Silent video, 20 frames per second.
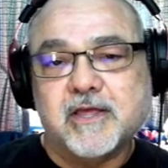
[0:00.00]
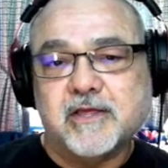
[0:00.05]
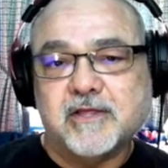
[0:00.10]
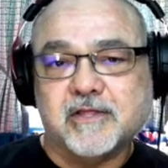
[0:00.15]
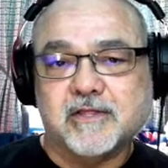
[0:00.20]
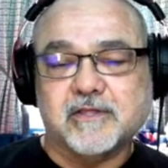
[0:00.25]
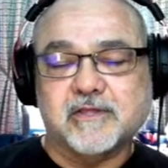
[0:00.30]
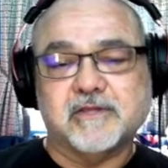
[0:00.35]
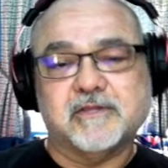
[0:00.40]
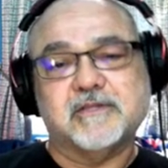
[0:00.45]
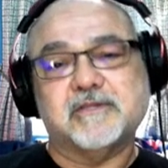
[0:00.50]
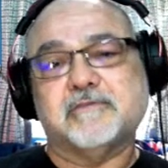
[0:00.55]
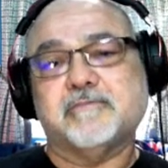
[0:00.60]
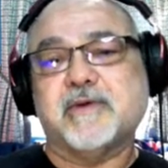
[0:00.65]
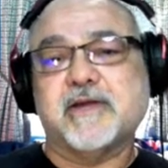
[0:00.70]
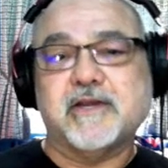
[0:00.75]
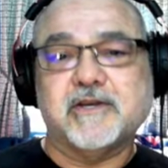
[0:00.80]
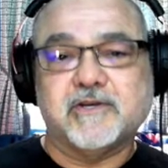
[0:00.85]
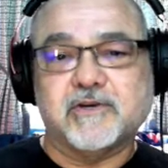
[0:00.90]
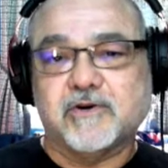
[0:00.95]
This is
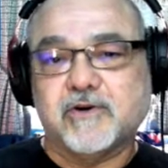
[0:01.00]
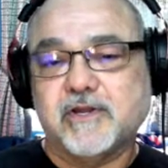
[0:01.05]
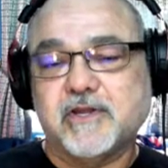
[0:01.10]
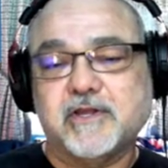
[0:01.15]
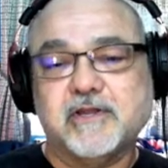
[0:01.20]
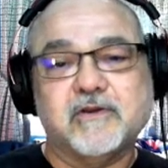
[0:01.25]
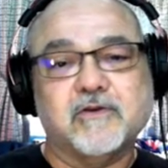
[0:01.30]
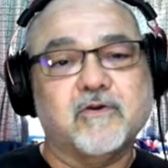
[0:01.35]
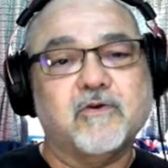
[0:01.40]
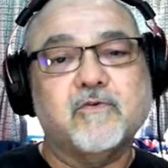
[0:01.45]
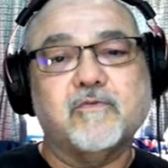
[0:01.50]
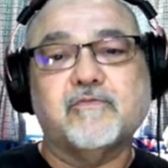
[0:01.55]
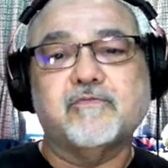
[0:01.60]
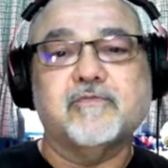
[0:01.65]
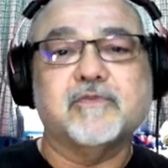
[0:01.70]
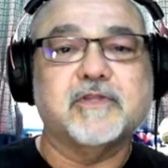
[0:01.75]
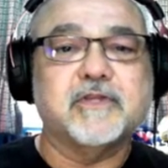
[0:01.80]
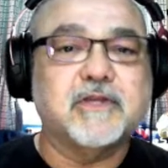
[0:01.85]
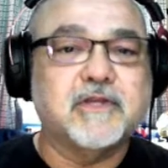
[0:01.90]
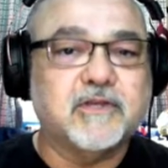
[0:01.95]
my journey, and
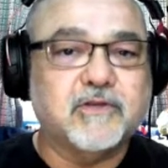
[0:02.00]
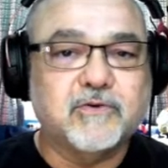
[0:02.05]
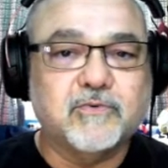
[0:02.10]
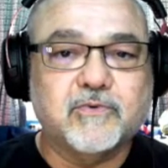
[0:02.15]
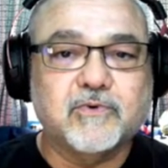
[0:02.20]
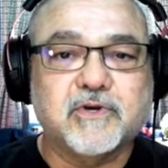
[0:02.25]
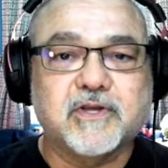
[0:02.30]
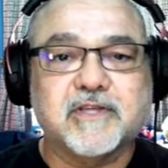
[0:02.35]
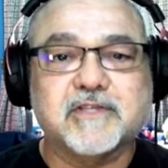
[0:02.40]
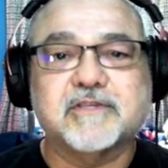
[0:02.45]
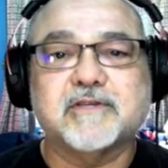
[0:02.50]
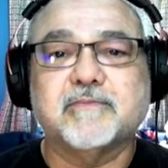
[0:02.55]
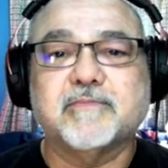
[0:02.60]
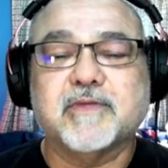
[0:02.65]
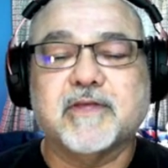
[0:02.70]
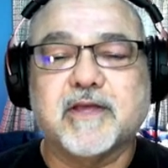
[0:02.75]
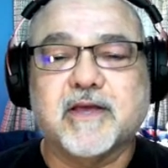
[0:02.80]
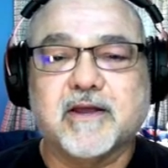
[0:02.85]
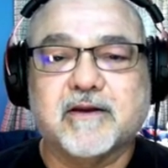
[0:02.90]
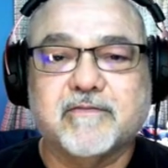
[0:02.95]
hopefully you will get
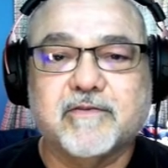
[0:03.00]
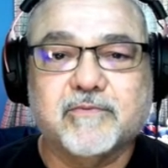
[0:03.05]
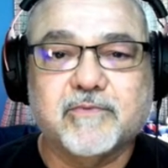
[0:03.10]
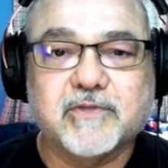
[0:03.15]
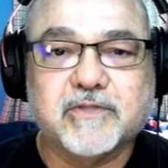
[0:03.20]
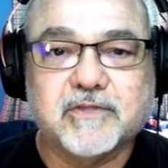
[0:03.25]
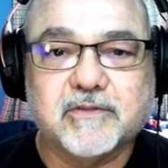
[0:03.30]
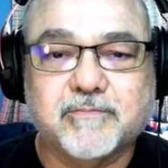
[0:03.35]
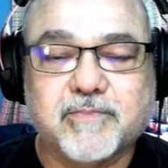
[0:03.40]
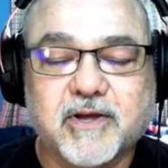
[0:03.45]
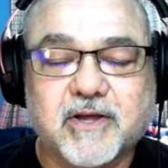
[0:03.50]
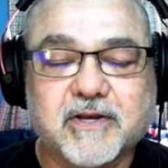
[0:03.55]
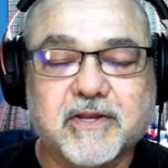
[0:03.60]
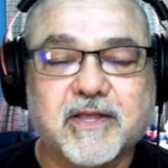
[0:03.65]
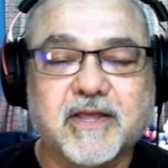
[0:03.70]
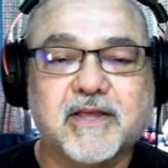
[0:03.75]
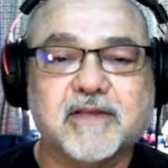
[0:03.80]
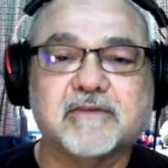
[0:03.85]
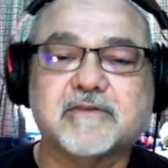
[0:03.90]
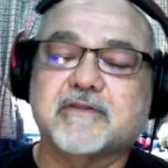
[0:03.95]
something out of it with the
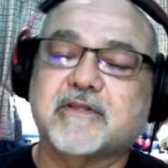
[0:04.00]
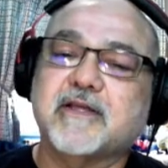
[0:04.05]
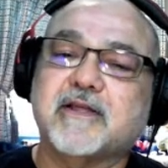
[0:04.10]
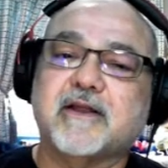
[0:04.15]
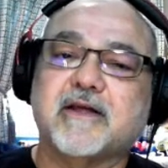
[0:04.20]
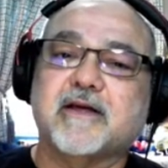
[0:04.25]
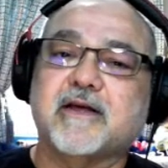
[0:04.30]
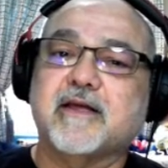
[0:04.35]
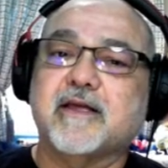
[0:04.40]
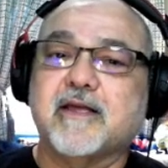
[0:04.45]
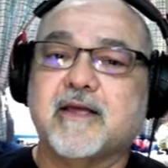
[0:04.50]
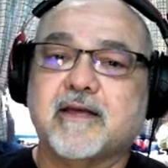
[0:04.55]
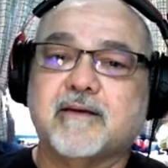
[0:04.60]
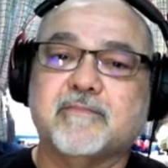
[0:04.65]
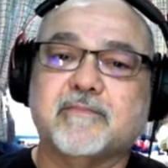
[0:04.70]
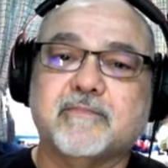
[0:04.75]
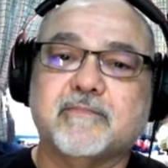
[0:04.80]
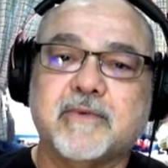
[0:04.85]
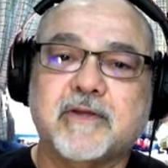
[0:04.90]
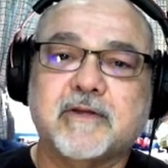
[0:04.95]
podcast that I
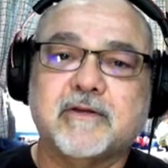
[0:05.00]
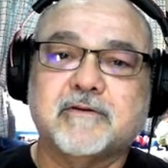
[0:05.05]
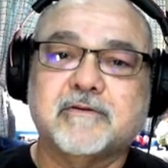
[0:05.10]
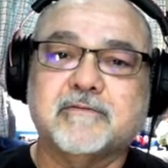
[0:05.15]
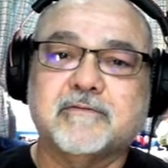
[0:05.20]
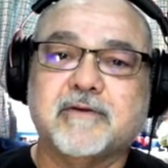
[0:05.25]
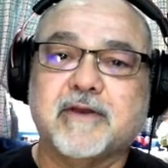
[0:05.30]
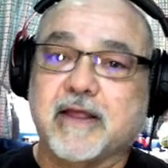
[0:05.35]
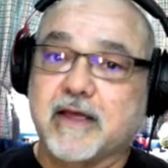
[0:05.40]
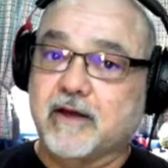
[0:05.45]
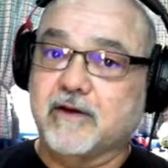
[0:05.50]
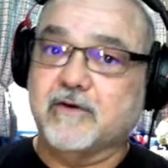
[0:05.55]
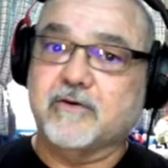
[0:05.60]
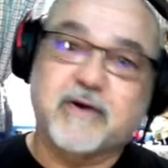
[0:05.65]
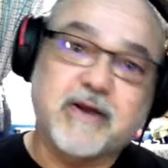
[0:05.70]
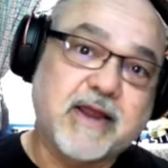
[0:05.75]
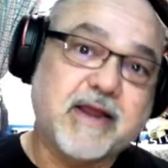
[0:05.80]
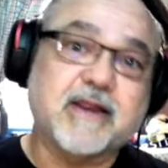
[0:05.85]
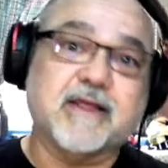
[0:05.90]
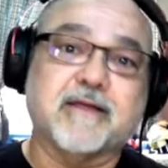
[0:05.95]
am now
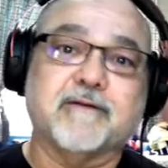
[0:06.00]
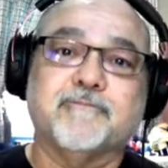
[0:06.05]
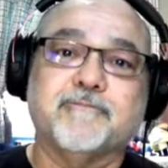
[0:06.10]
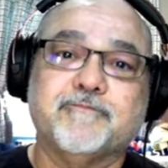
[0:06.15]
creating.